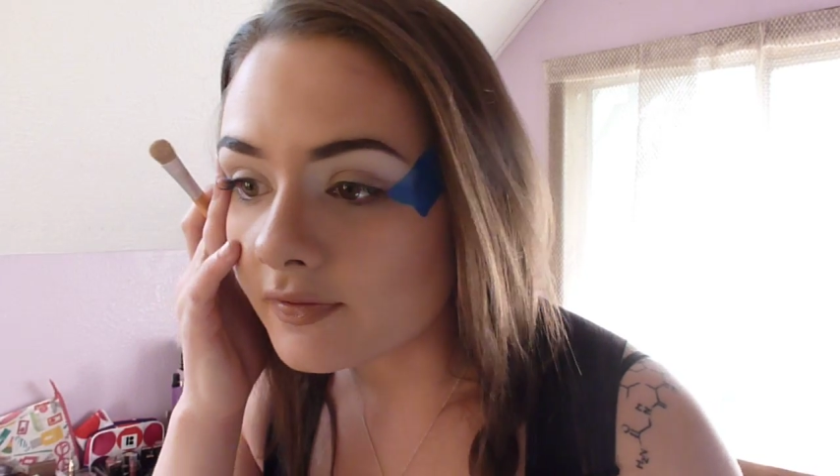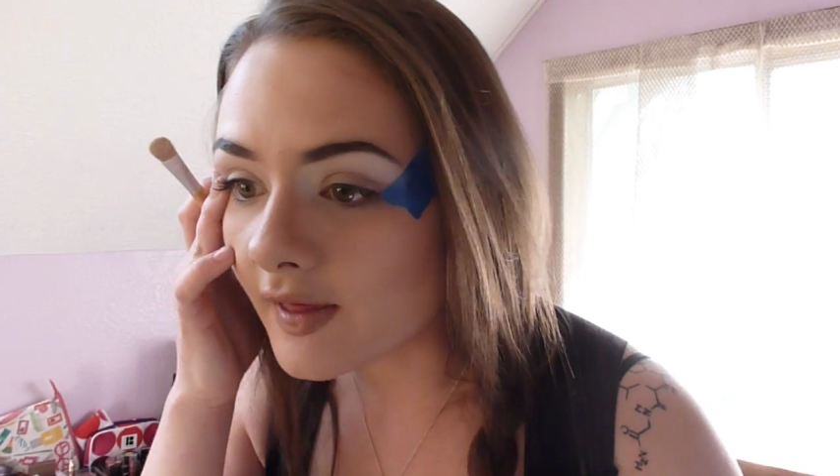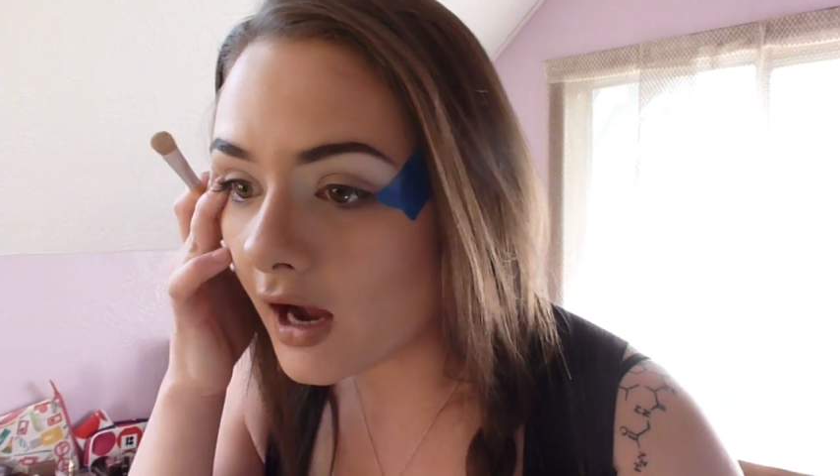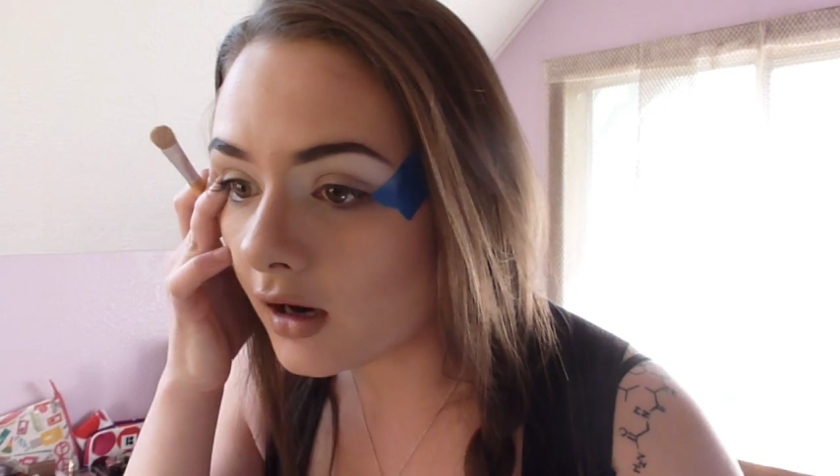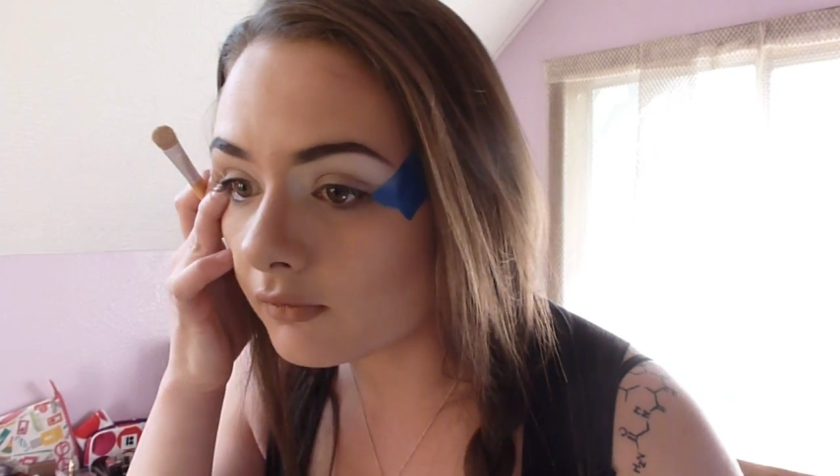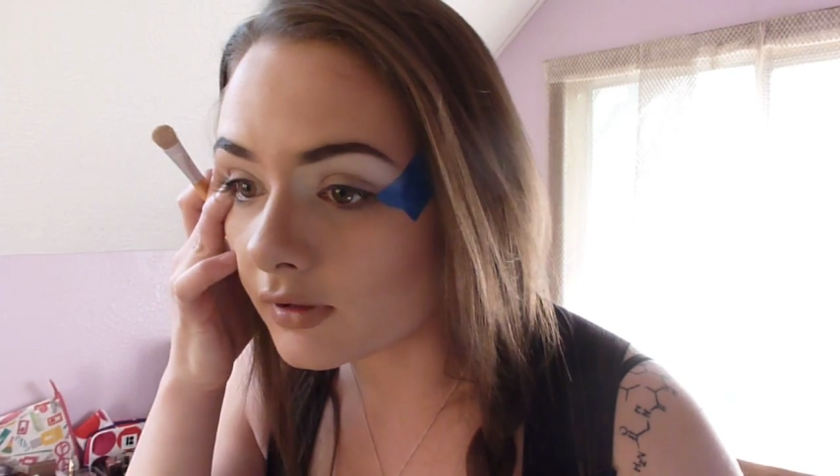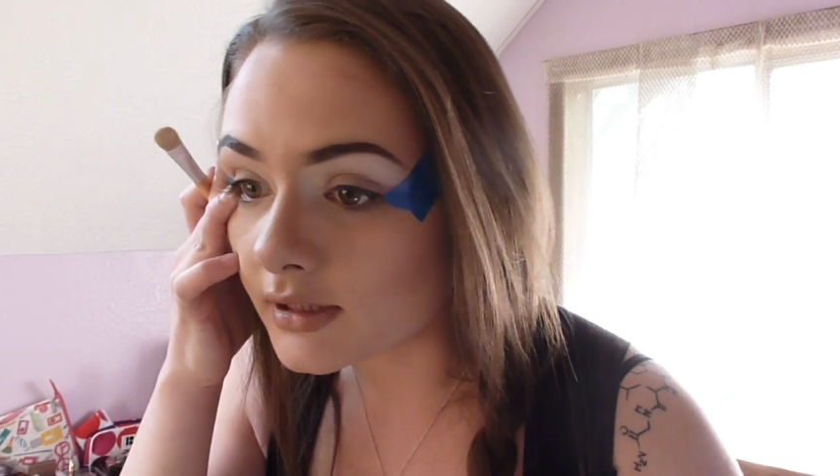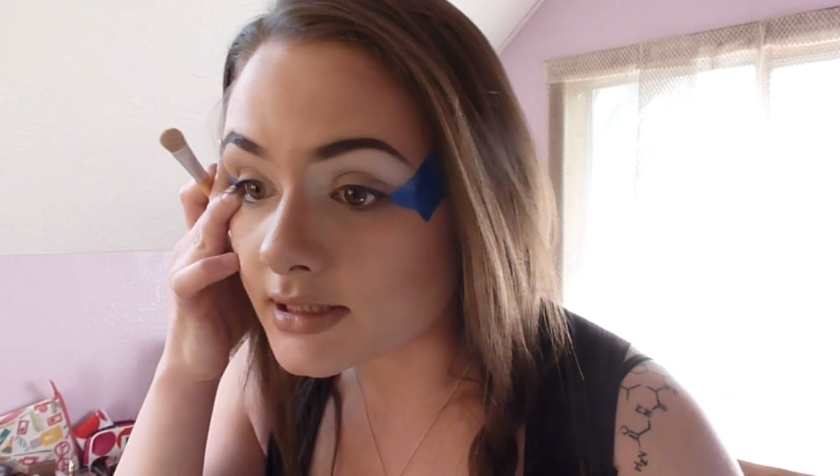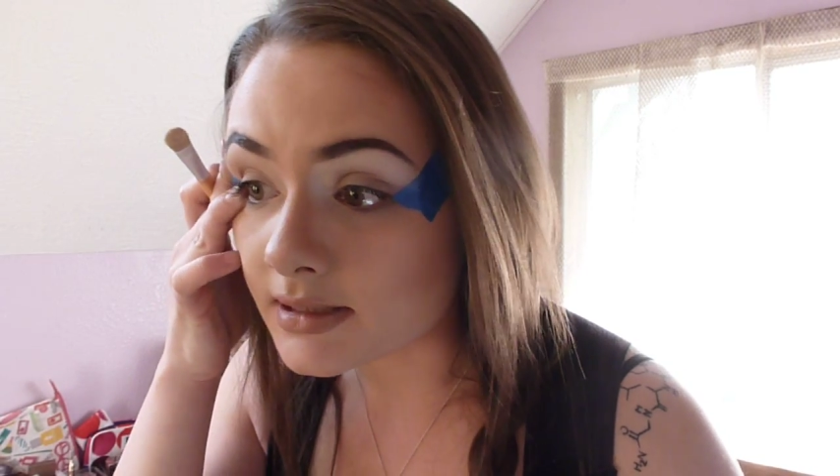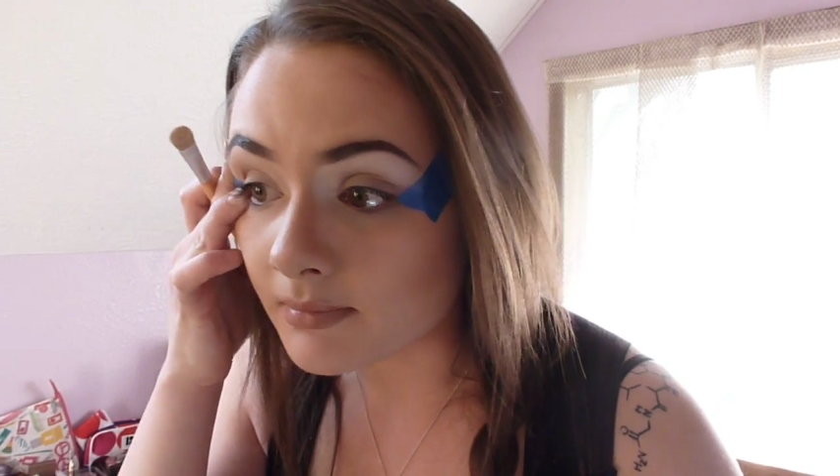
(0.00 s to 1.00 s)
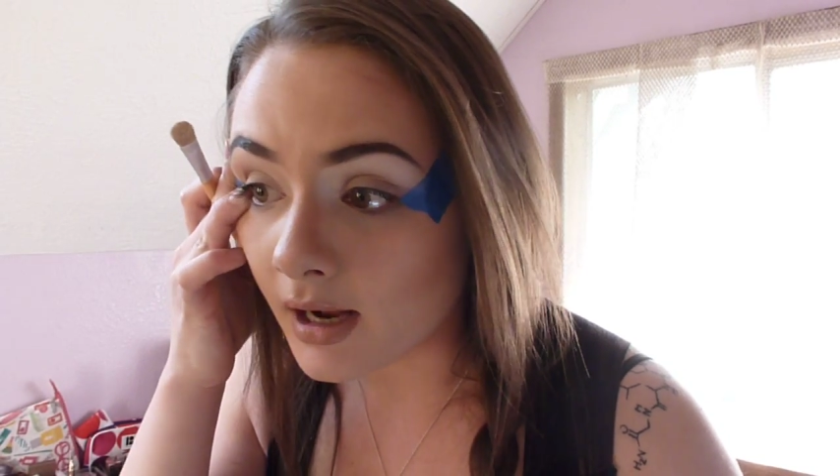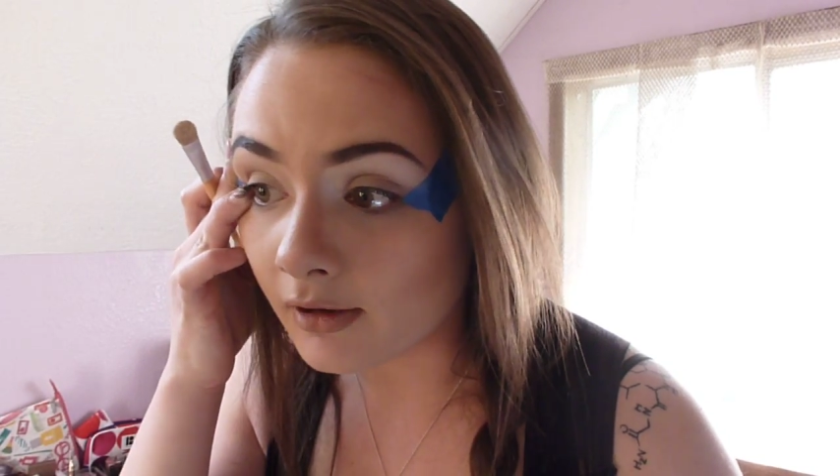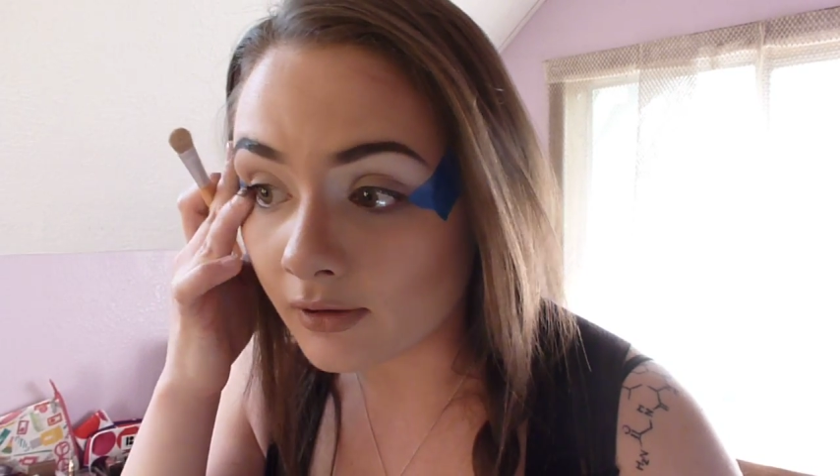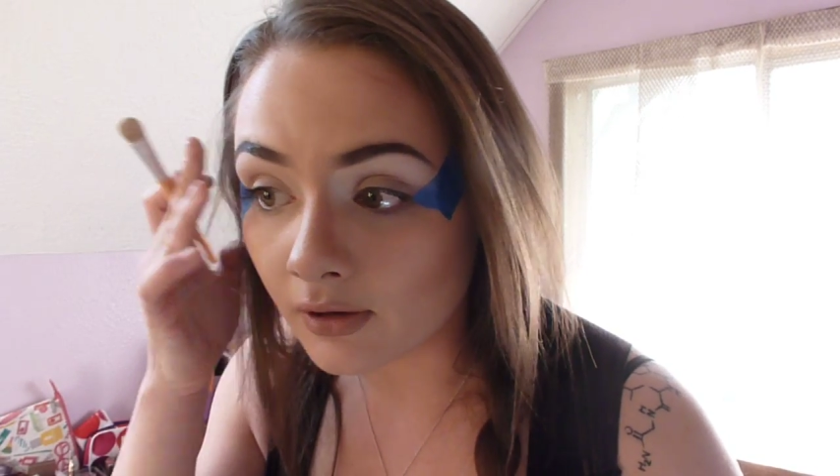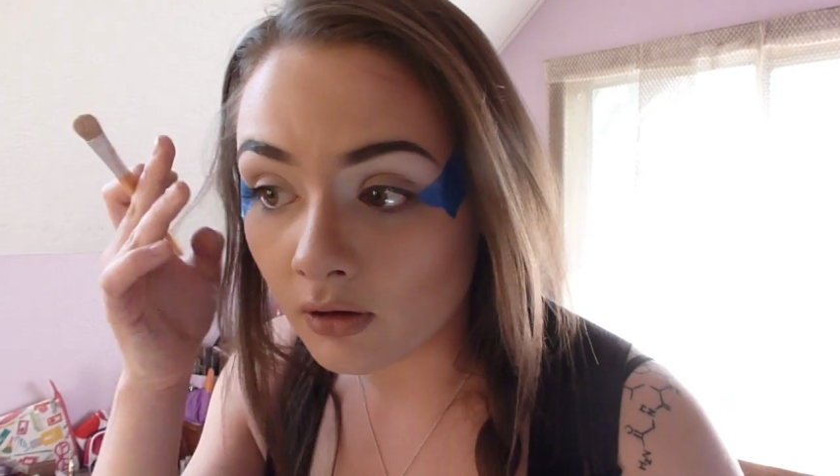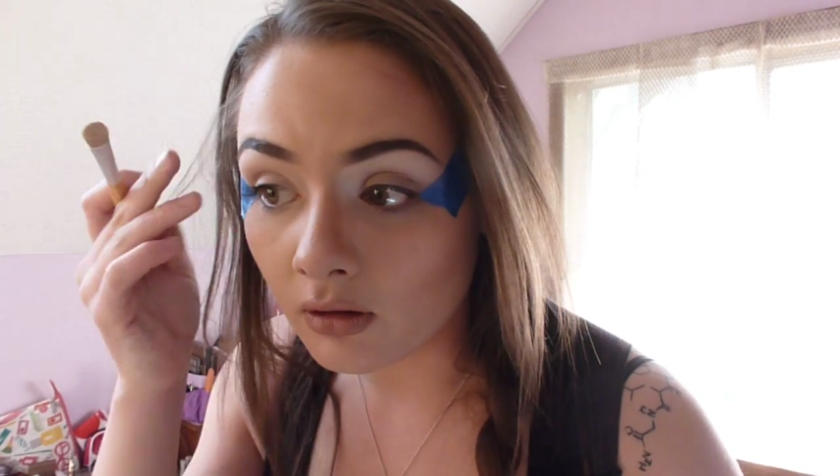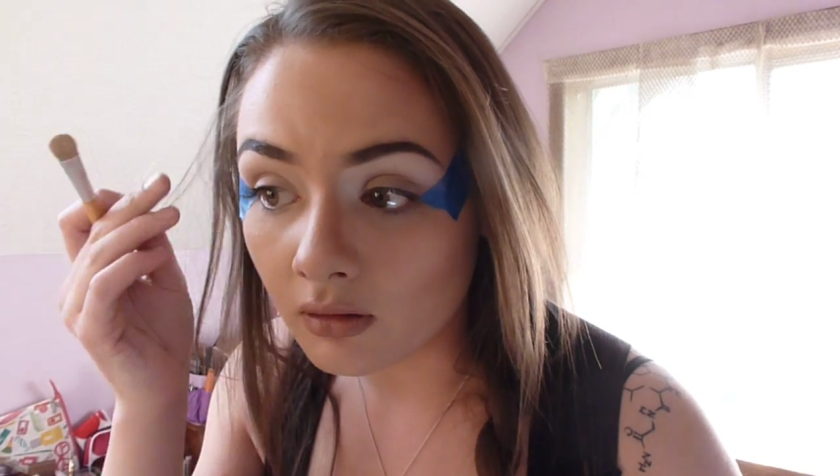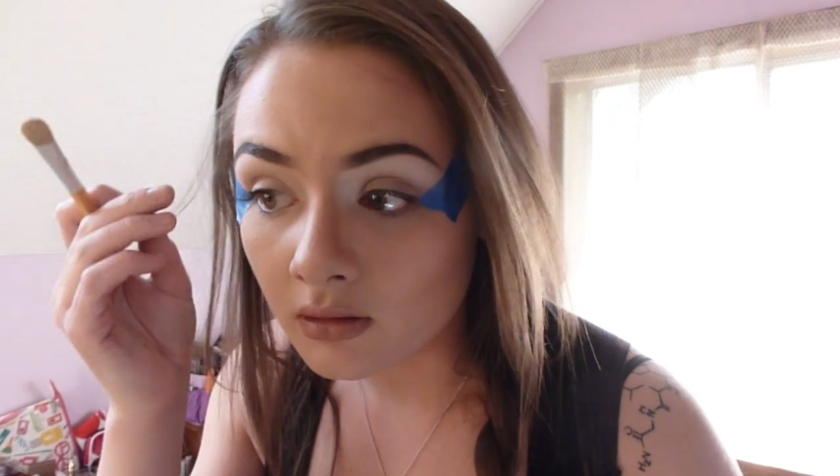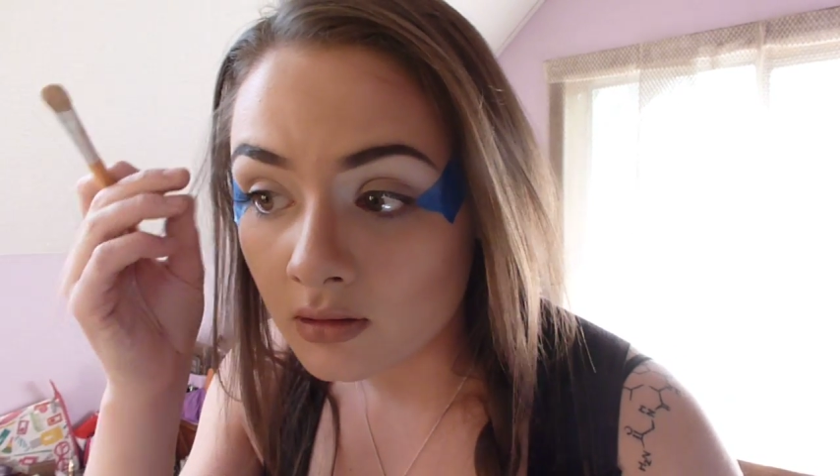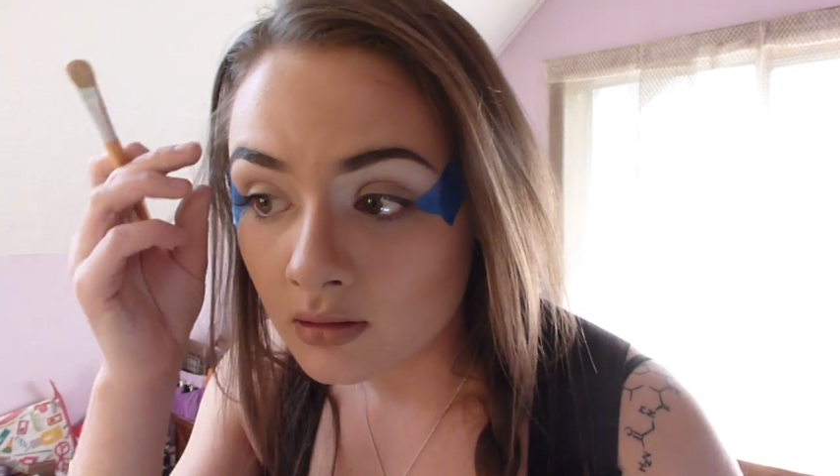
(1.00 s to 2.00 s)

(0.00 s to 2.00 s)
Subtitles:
That really doesn't matter at all.